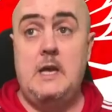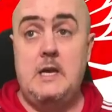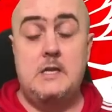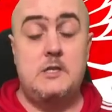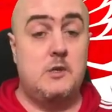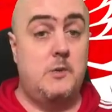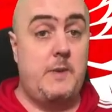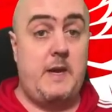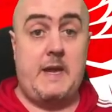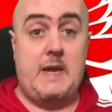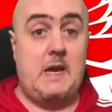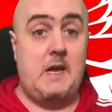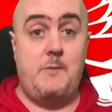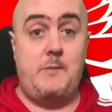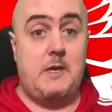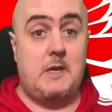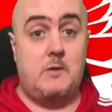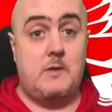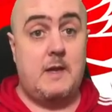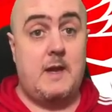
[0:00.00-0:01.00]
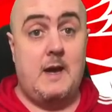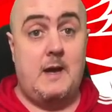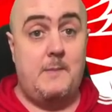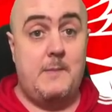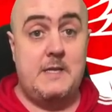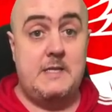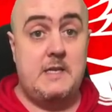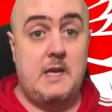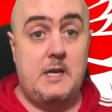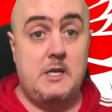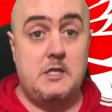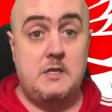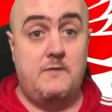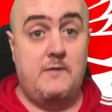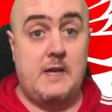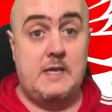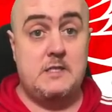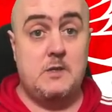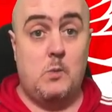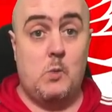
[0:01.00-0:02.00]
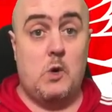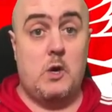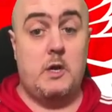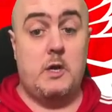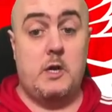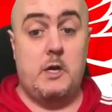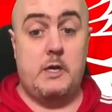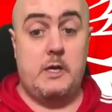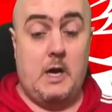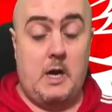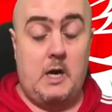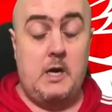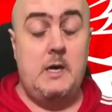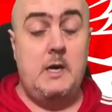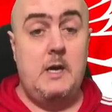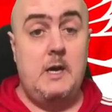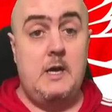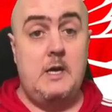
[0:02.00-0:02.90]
Somebody can let me know in the comment section if that's a word or not.